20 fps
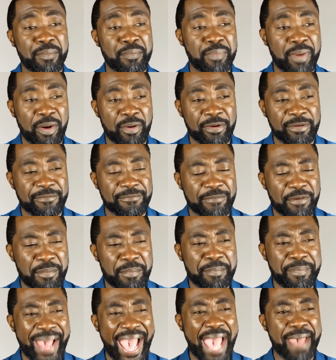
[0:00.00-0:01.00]
borrowed
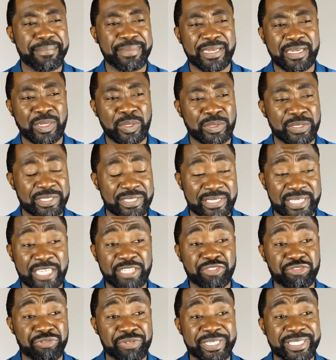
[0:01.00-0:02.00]
from Babylon
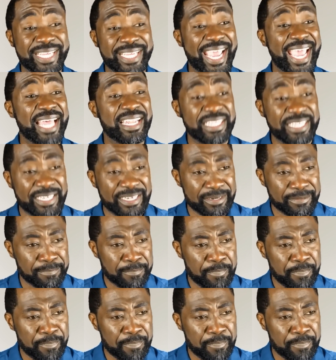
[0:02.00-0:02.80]
centuries earlier.